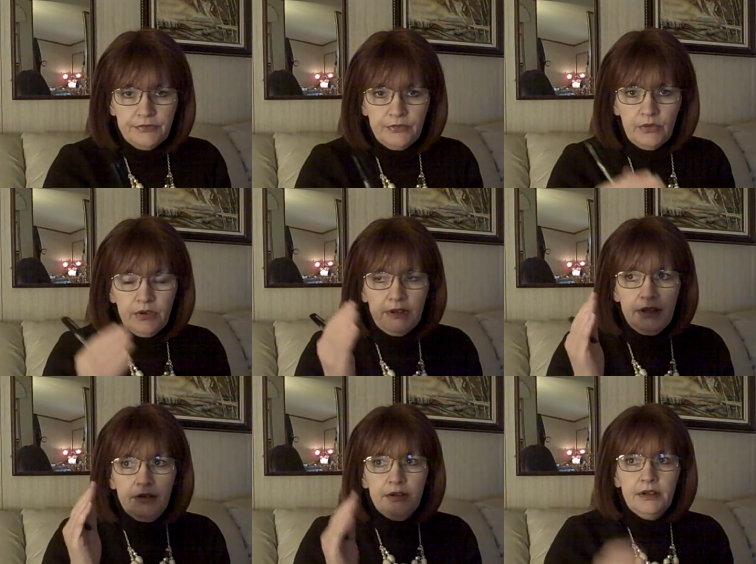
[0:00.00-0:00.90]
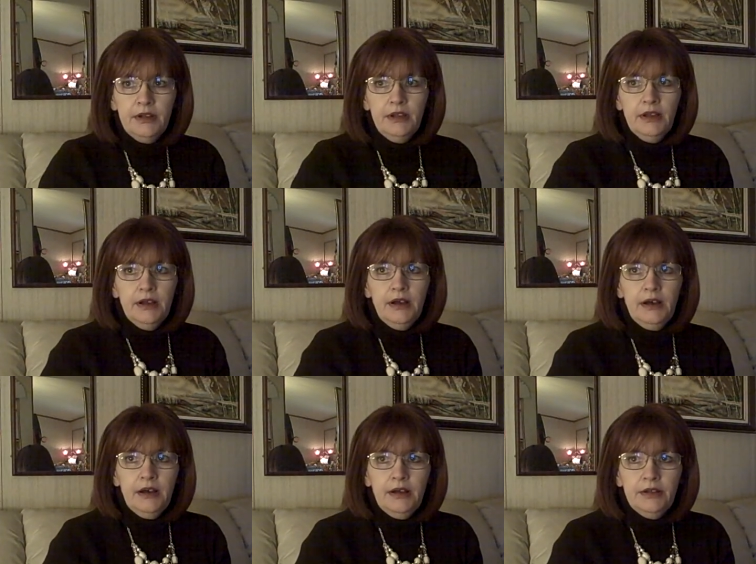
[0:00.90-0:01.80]
the floor. Now,
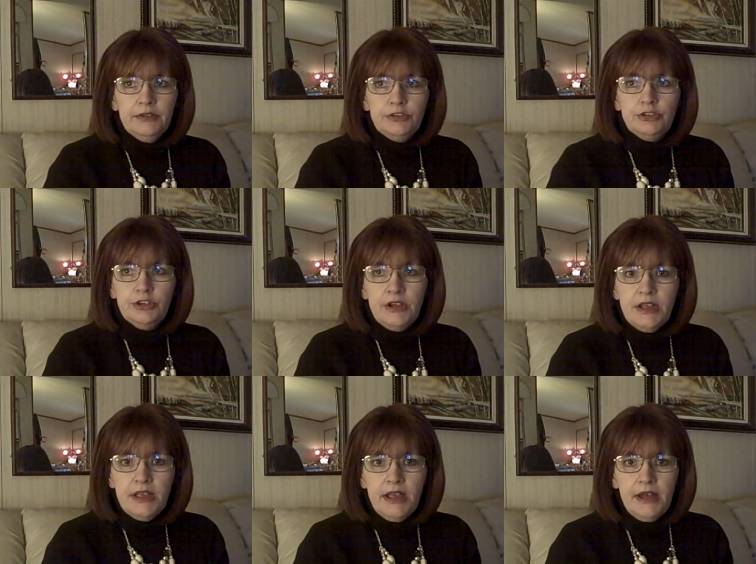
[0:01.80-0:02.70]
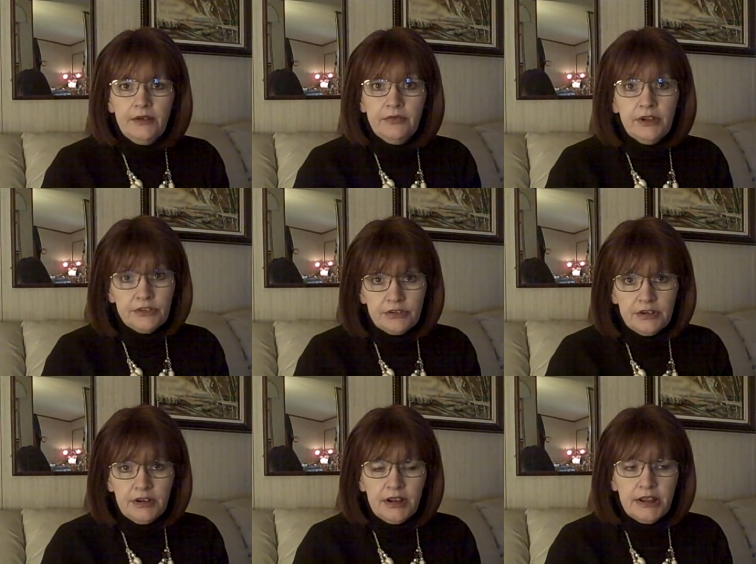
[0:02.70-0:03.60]
uh, she had
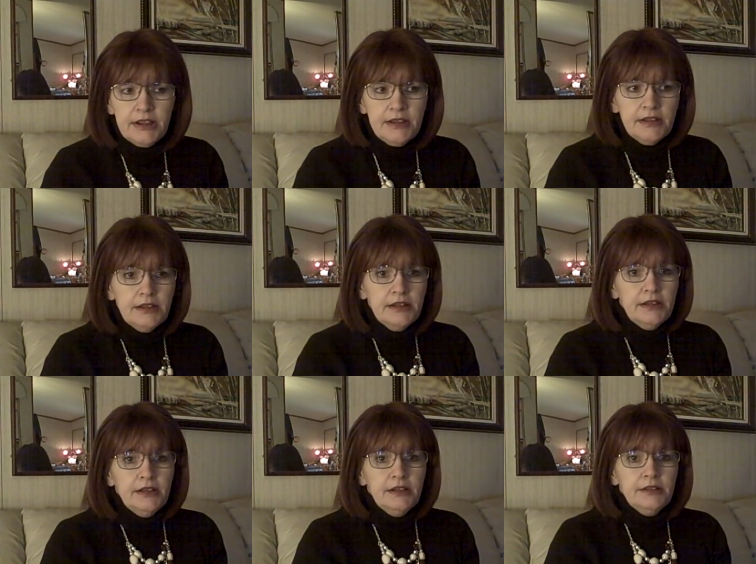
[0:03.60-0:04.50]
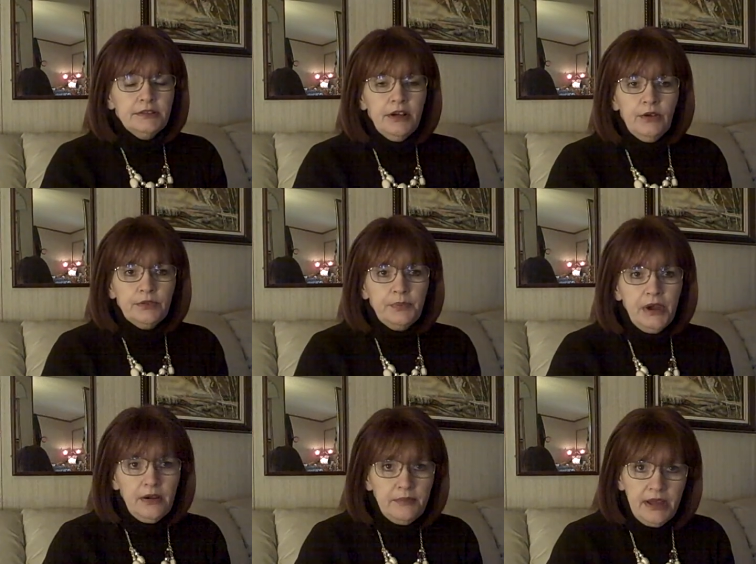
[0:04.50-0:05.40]
originally told the
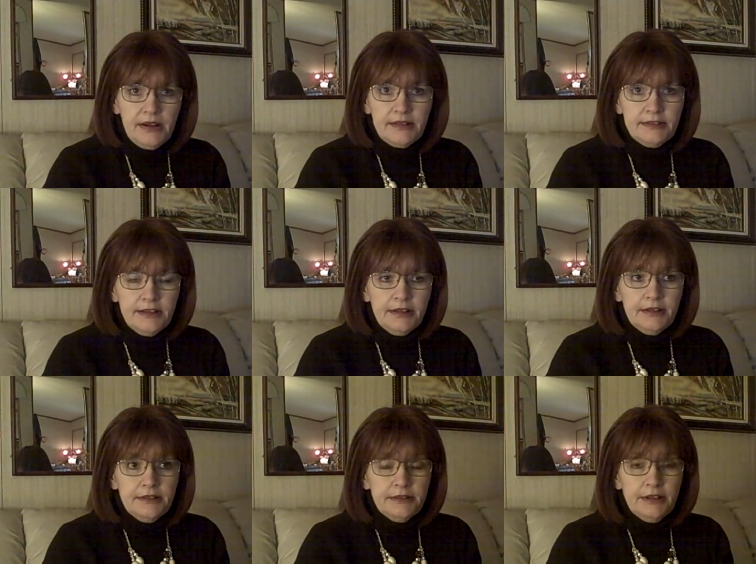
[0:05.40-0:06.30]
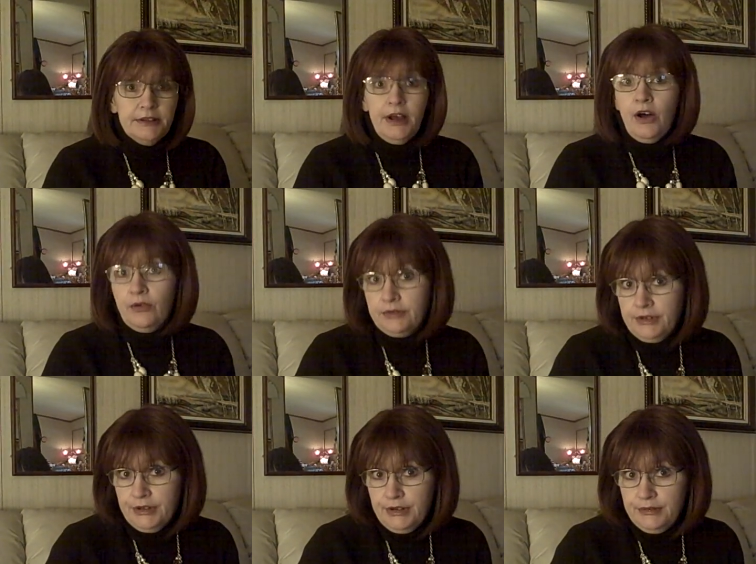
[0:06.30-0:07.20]
paramedics that the dog
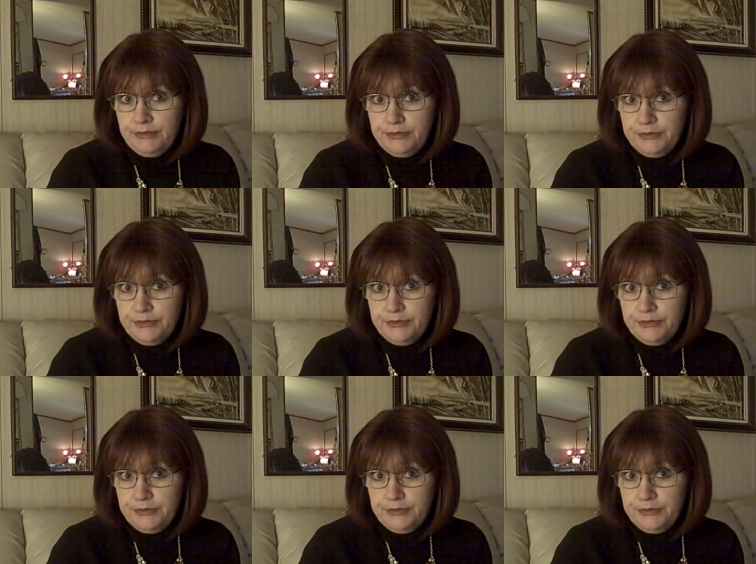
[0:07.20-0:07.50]
did it